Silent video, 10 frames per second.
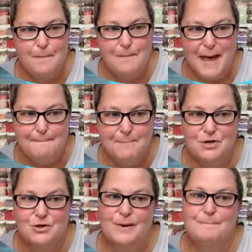
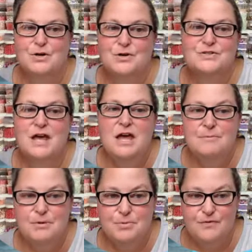paper crimpers.
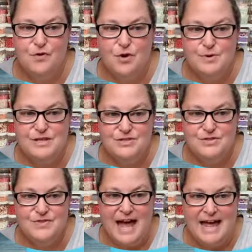But before we
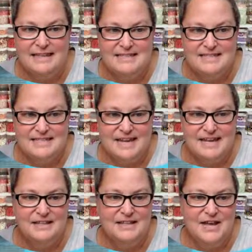do that, let's
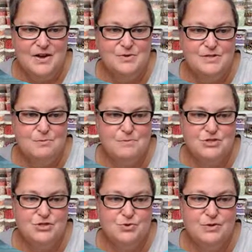say hello. So
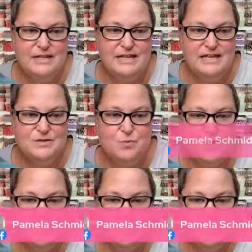Miss Julie is with